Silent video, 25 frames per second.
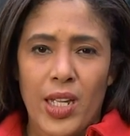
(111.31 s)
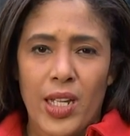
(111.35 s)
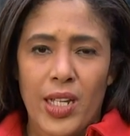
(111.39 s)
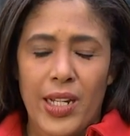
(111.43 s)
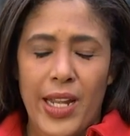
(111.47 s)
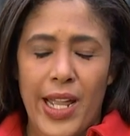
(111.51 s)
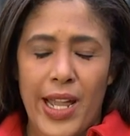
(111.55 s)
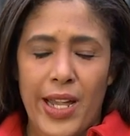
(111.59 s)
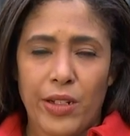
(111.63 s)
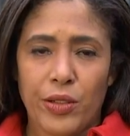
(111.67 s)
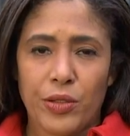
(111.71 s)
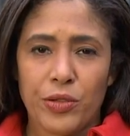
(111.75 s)

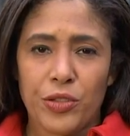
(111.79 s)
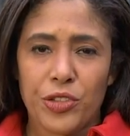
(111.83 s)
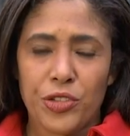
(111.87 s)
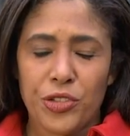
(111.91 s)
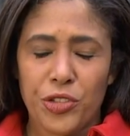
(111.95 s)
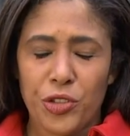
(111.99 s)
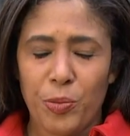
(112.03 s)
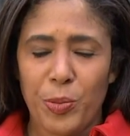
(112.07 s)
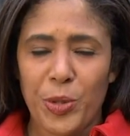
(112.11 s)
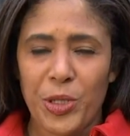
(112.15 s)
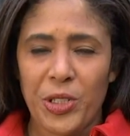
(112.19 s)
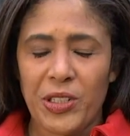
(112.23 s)
Now,
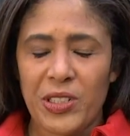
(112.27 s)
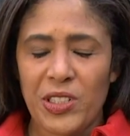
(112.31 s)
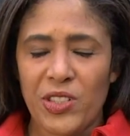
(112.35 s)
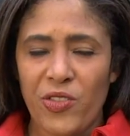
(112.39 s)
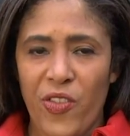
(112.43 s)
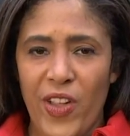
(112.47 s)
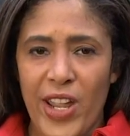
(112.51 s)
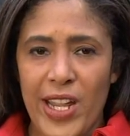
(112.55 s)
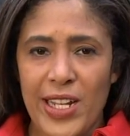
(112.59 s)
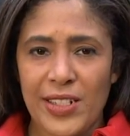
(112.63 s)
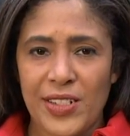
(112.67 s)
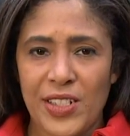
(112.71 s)
Subil is
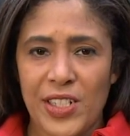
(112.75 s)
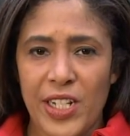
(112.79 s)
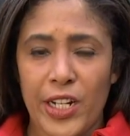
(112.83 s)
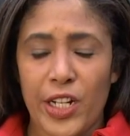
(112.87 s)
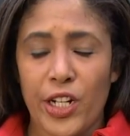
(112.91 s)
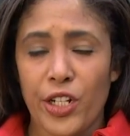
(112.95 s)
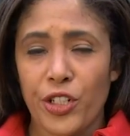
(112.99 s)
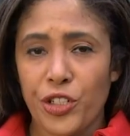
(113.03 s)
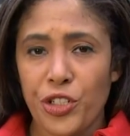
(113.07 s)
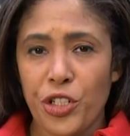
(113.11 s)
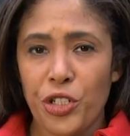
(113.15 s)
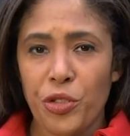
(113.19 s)

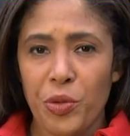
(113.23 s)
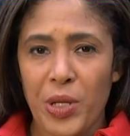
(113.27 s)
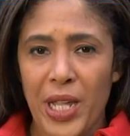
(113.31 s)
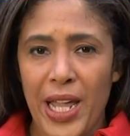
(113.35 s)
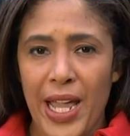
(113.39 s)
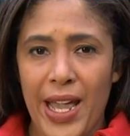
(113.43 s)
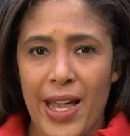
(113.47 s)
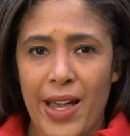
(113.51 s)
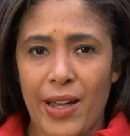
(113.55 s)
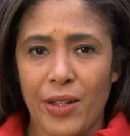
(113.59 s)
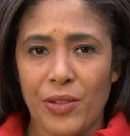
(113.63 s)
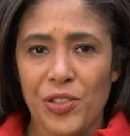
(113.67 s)
facing two
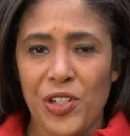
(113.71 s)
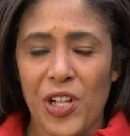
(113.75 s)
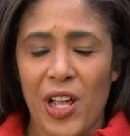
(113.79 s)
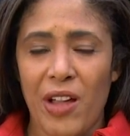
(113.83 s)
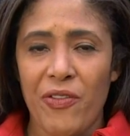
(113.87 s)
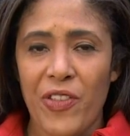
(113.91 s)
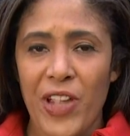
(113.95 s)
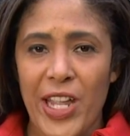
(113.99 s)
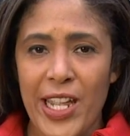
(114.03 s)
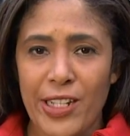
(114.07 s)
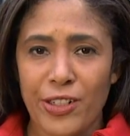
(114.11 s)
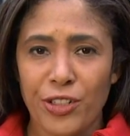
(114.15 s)
counts
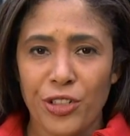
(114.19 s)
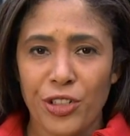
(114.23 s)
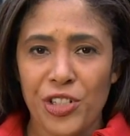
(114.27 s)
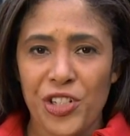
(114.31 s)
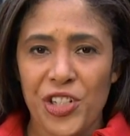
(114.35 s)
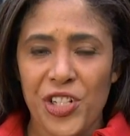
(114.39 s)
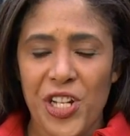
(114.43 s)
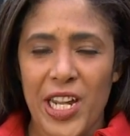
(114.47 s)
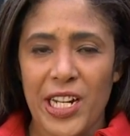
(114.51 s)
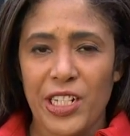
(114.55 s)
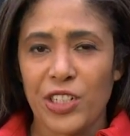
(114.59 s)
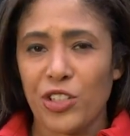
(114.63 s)
of
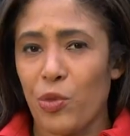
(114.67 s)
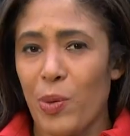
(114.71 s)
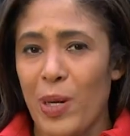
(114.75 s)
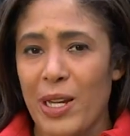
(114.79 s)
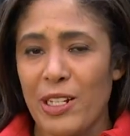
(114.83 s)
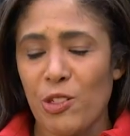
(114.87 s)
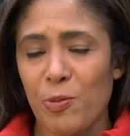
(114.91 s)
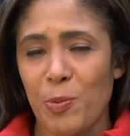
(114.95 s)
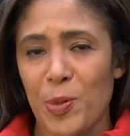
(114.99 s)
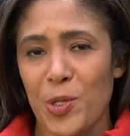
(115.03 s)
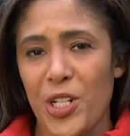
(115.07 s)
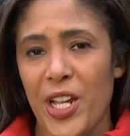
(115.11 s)
interstate
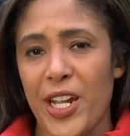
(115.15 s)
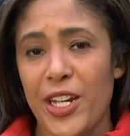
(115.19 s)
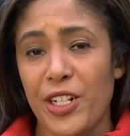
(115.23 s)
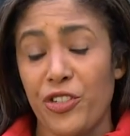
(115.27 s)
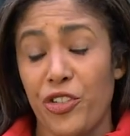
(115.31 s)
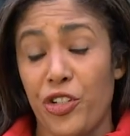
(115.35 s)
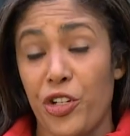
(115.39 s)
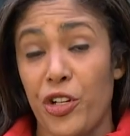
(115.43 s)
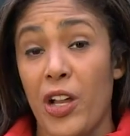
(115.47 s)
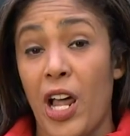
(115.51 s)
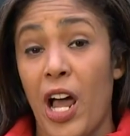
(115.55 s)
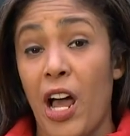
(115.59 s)

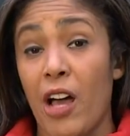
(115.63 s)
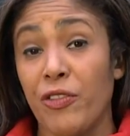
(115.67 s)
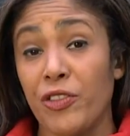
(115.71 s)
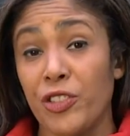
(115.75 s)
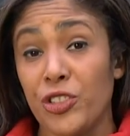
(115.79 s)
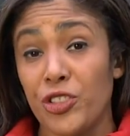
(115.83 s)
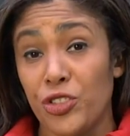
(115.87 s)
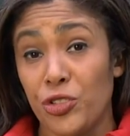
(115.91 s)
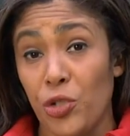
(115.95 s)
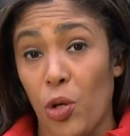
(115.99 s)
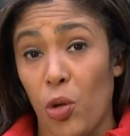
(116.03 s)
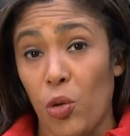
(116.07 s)
transportation of
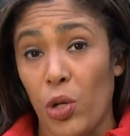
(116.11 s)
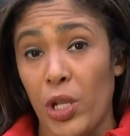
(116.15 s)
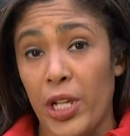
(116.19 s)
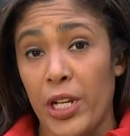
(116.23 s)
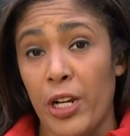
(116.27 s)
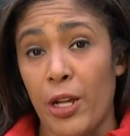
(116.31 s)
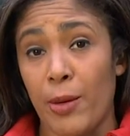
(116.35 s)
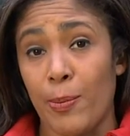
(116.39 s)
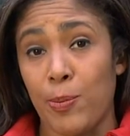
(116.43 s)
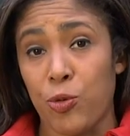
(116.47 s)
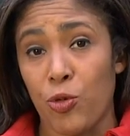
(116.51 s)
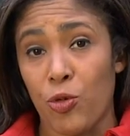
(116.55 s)

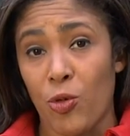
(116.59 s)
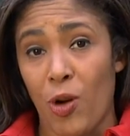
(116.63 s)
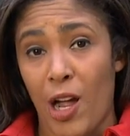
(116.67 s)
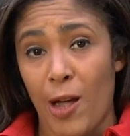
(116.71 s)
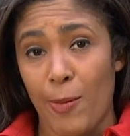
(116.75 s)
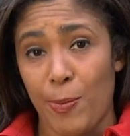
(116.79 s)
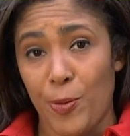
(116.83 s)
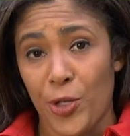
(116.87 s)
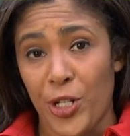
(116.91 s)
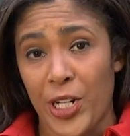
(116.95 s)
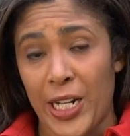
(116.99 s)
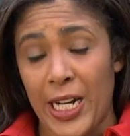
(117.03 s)
stolen
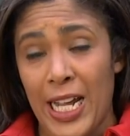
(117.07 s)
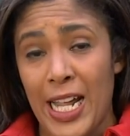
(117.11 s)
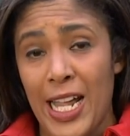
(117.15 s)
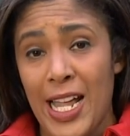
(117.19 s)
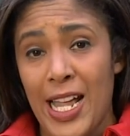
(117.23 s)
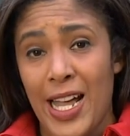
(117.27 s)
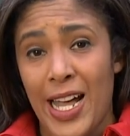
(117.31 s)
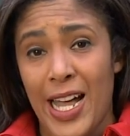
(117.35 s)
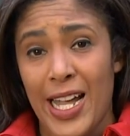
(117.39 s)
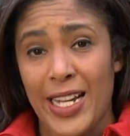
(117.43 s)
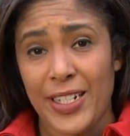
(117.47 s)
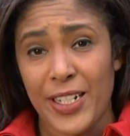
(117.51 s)
property.
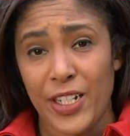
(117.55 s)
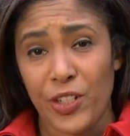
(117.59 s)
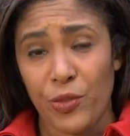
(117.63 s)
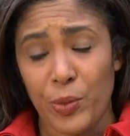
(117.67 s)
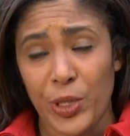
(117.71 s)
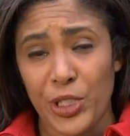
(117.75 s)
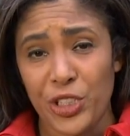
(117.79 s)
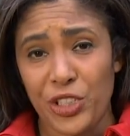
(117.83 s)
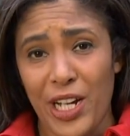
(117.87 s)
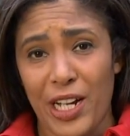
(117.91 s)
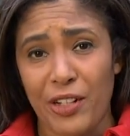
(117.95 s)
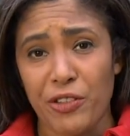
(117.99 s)
I did
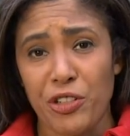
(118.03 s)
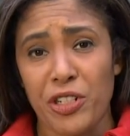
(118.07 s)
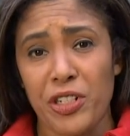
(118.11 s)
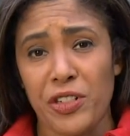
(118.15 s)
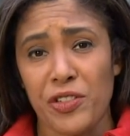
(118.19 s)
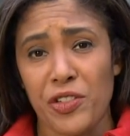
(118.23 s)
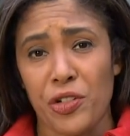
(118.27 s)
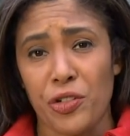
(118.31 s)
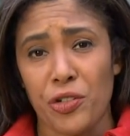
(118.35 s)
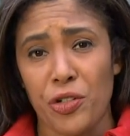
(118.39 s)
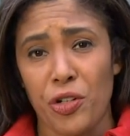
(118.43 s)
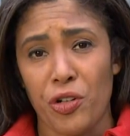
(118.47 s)
reach out to
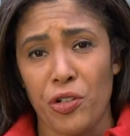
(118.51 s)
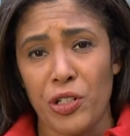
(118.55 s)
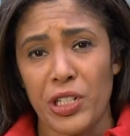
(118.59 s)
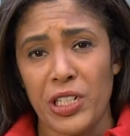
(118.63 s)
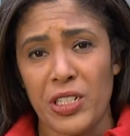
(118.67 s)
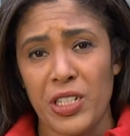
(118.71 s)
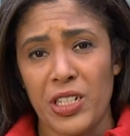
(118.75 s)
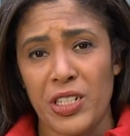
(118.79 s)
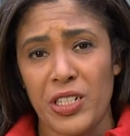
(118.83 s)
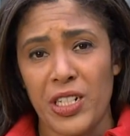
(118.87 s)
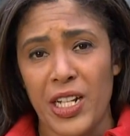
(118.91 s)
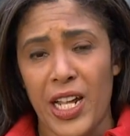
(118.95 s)
his
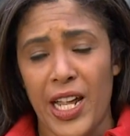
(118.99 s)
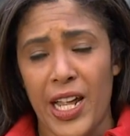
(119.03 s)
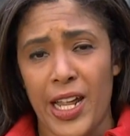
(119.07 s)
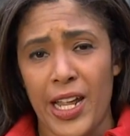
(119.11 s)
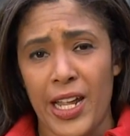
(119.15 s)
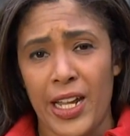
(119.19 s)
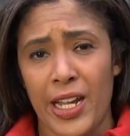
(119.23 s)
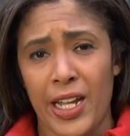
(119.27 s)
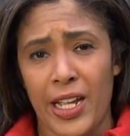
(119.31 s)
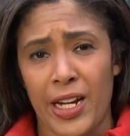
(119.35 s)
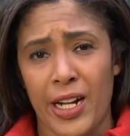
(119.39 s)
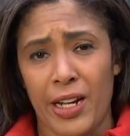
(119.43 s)
attorney
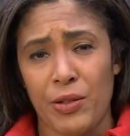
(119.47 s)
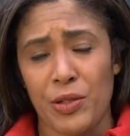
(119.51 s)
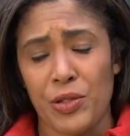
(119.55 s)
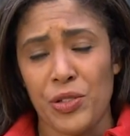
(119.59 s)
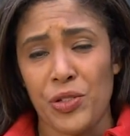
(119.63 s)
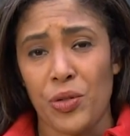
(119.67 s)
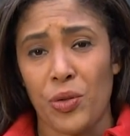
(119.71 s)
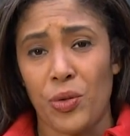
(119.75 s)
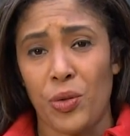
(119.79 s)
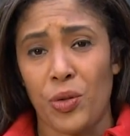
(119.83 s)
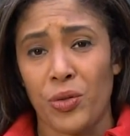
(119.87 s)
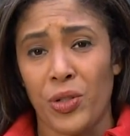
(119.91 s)
today, and I was
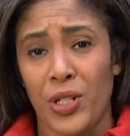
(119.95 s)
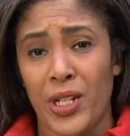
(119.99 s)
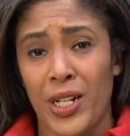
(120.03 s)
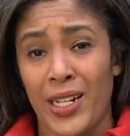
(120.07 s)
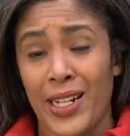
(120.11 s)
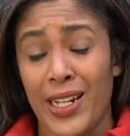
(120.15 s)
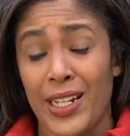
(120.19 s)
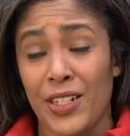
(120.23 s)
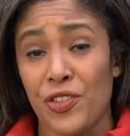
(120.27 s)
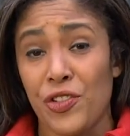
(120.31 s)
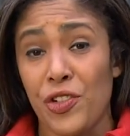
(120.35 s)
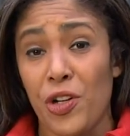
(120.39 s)
told
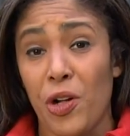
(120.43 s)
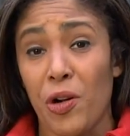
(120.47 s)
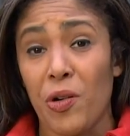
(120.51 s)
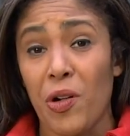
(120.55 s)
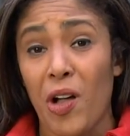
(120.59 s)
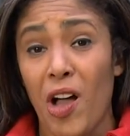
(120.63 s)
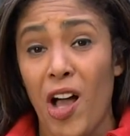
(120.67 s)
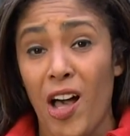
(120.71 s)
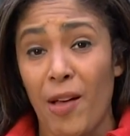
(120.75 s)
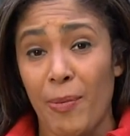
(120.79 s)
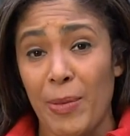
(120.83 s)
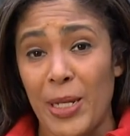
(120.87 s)
he has no
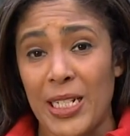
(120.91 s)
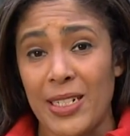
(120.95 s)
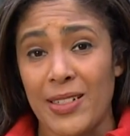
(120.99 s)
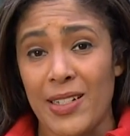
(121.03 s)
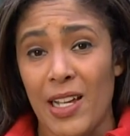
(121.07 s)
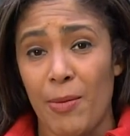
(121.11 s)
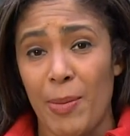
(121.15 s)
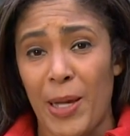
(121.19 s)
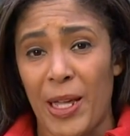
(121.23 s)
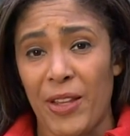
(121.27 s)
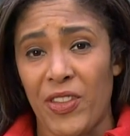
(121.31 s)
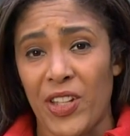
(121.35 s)
comment
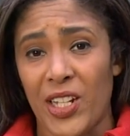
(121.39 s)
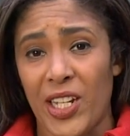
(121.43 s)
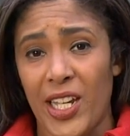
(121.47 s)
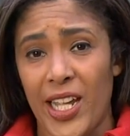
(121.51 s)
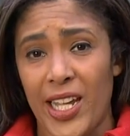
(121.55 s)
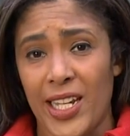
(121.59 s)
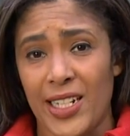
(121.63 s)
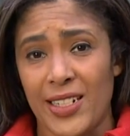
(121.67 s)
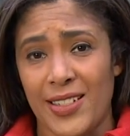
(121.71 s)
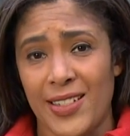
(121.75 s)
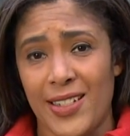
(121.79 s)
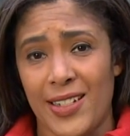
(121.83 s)
about the
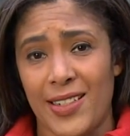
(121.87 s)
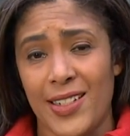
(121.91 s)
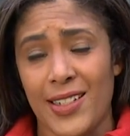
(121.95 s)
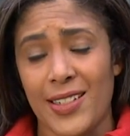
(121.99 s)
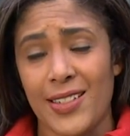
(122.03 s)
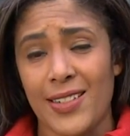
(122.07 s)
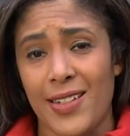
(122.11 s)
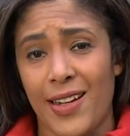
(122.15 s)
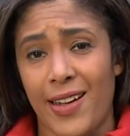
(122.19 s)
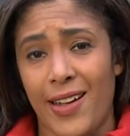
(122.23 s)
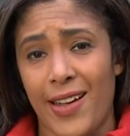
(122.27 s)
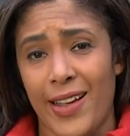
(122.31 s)
case at
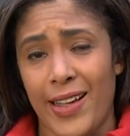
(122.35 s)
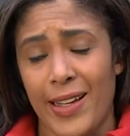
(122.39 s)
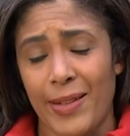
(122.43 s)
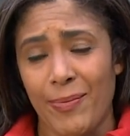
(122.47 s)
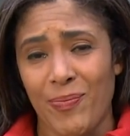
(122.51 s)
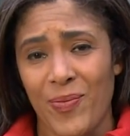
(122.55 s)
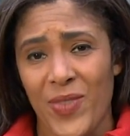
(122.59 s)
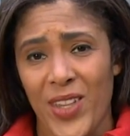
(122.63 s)
this time.